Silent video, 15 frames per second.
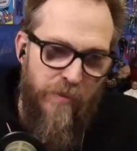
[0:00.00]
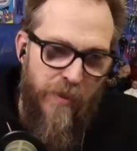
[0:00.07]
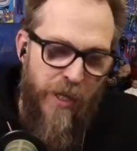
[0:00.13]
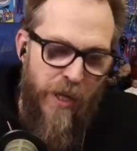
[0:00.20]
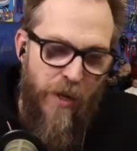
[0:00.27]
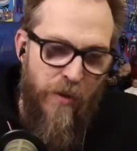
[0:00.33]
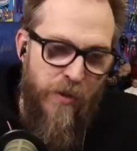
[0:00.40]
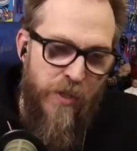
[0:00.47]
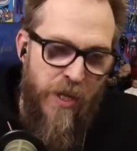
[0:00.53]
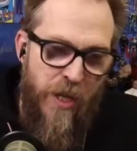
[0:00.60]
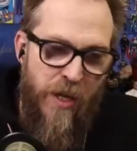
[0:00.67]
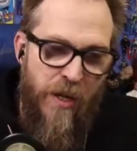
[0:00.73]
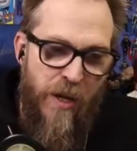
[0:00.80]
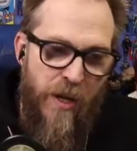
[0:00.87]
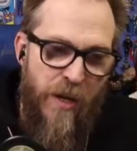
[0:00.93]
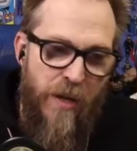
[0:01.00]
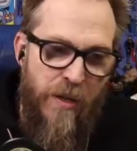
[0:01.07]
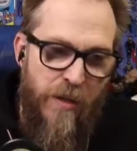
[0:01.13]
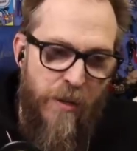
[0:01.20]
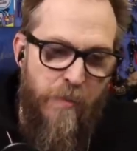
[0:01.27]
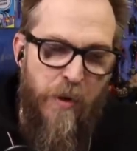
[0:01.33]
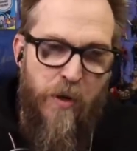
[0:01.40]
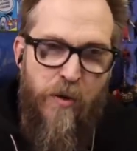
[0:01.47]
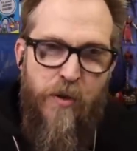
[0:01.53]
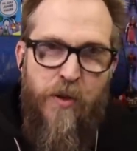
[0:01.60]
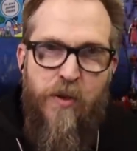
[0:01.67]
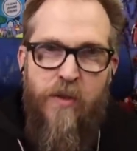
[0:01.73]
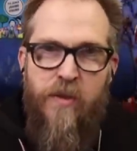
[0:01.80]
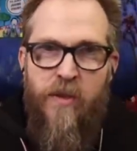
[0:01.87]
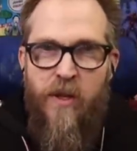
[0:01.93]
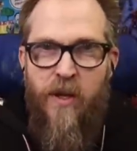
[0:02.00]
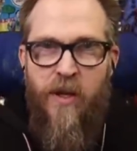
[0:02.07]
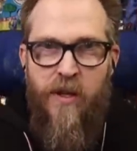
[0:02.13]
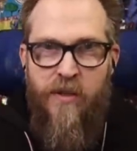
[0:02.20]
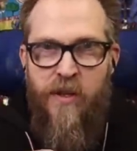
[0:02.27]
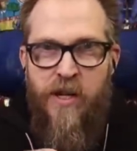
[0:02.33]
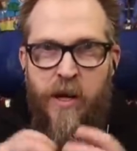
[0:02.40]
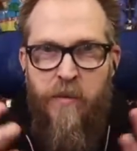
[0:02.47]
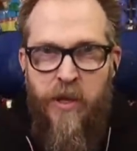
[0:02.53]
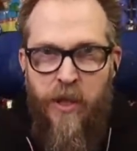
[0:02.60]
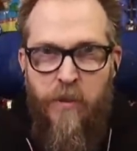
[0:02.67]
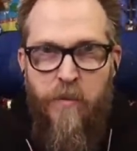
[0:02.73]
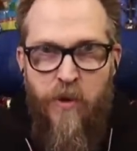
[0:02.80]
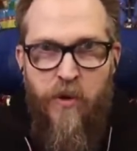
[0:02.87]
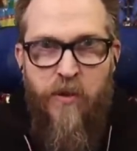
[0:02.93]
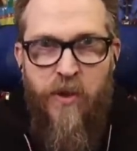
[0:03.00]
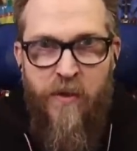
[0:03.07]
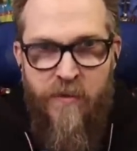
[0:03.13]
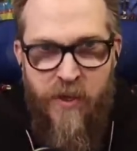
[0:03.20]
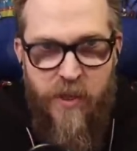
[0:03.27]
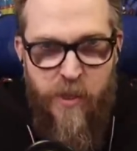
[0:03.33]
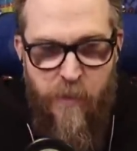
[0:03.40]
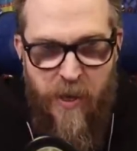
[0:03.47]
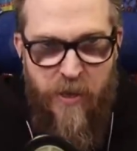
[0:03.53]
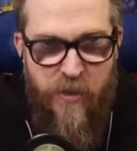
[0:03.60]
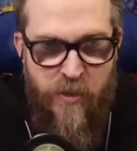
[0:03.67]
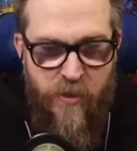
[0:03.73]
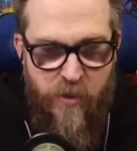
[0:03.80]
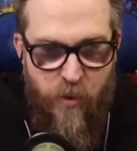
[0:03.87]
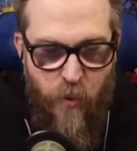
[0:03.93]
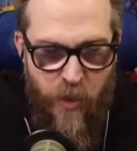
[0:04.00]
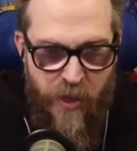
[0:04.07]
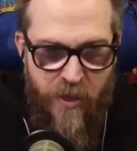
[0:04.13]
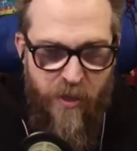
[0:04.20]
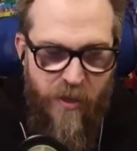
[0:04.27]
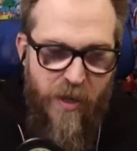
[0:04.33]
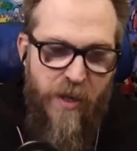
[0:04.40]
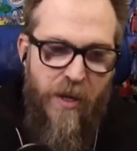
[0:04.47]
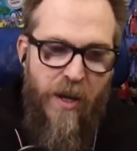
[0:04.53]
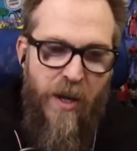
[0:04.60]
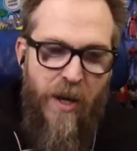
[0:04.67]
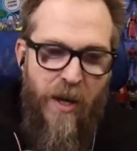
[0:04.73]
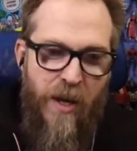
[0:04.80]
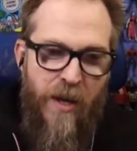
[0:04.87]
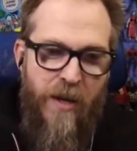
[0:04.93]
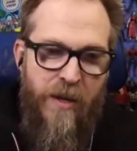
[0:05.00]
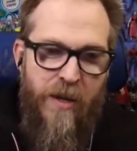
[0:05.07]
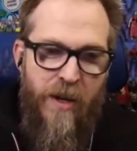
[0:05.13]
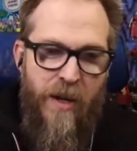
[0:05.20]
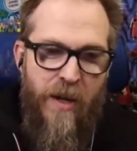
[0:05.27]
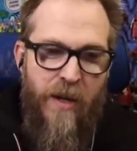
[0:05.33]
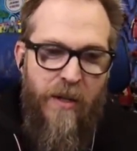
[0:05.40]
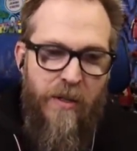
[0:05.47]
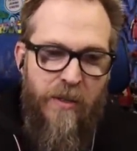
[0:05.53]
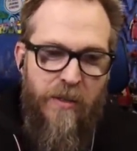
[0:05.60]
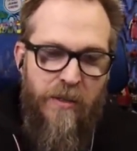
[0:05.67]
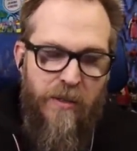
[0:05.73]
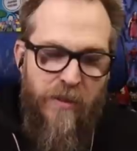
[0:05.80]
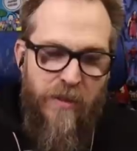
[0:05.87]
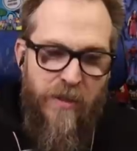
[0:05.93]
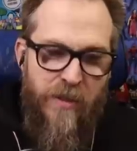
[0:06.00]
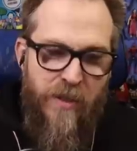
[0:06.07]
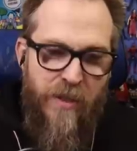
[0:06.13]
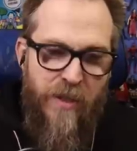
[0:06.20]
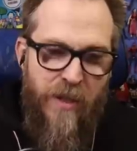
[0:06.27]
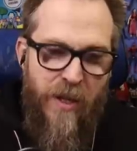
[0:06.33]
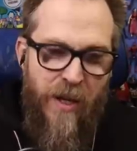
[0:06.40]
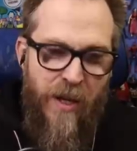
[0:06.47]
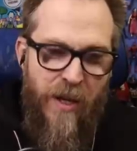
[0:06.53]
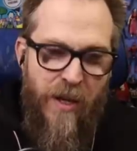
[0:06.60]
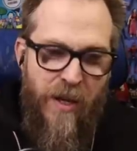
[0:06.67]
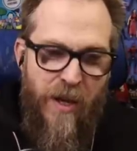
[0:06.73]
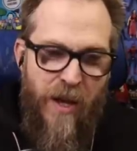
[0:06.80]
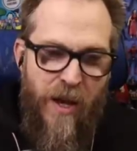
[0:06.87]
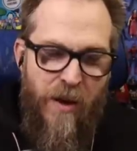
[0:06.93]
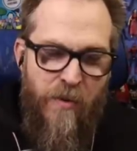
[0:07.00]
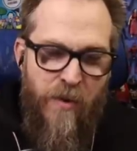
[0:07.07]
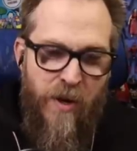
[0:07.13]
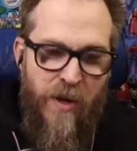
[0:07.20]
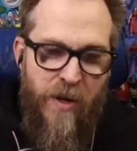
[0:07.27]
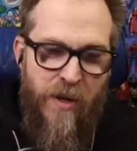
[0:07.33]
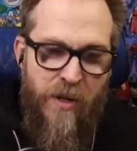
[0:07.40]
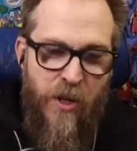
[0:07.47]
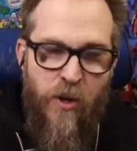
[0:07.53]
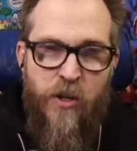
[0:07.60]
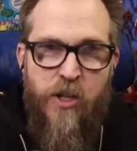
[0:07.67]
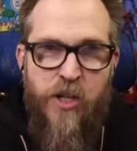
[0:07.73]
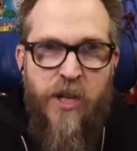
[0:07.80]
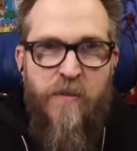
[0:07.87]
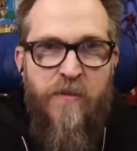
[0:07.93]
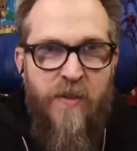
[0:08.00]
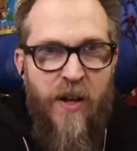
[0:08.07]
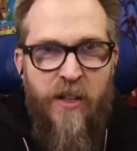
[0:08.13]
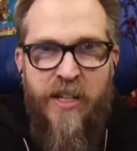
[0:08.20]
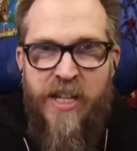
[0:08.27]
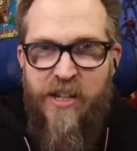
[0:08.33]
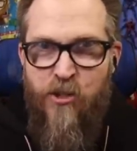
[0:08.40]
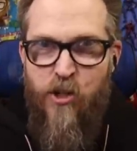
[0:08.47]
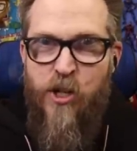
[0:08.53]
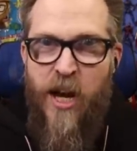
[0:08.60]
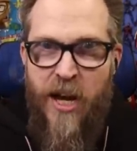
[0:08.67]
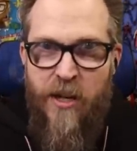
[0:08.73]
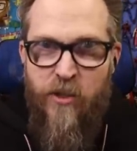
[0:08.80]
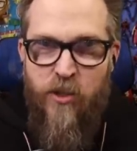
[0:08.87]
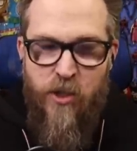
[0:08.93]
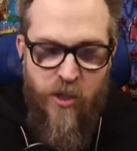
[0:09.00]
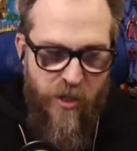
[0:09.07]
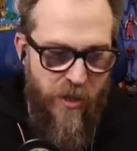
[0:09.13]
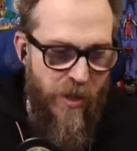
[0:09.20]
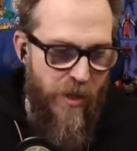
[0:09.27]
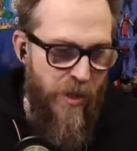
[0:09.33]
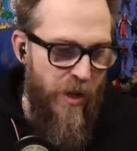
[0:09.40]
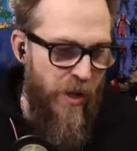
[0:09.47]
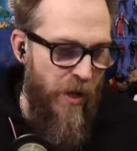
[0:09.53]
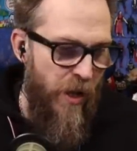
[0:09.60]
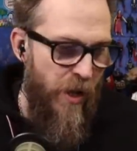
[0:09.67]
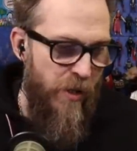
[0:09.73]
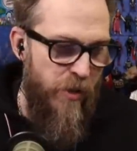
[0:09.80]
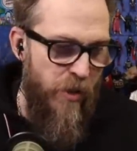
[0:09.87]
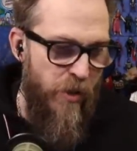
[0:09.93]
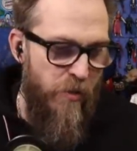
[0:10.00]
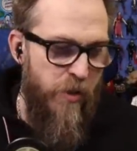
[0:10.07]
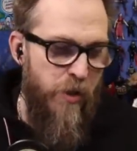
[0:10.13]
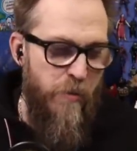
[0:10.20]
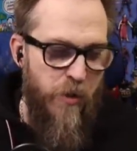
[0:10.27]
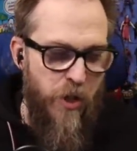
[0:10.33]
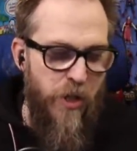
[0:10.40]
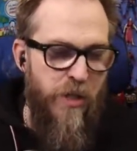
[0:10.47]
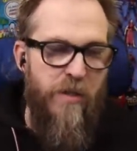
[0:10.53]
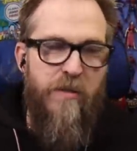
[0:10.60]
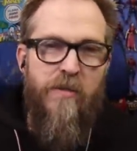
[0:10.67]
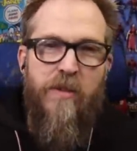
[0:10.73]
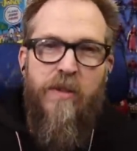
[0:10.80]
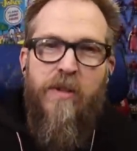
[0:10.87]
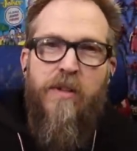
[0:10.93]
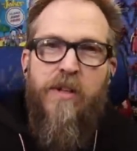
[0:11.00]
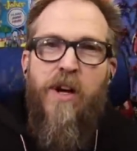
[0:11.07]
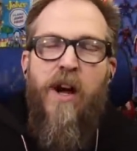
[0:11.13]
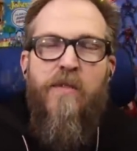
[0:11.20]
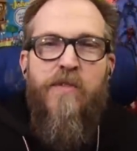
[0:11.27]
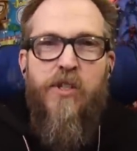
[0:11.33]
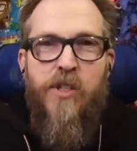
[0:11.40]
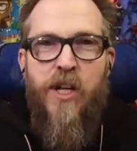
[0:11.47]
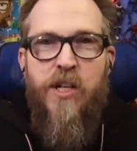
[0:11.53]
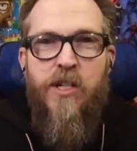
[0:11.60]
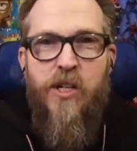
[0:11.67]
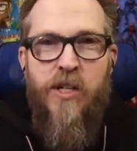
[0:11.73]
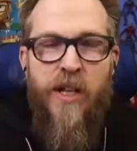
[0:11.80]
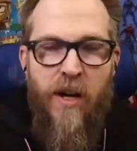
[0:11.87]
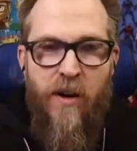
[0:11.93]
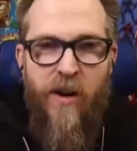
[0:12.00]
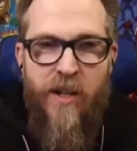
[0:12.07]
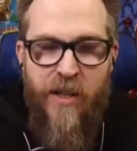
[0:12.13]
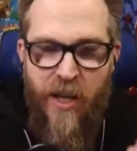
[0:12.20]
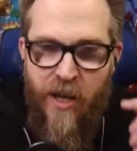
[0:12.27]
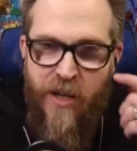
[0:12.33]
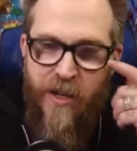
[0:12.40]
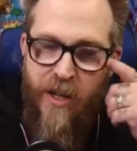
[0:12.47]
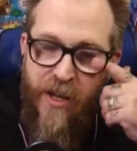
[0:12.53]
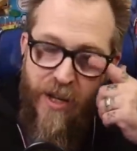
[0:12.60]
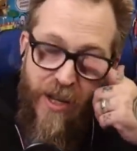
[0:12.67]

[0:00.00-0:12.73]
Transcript: you know, seeing uh, the birth, the the nebula birth of the space squid, and uh, how you know she felt he changed. Uh, so there was some good conversation there, and then it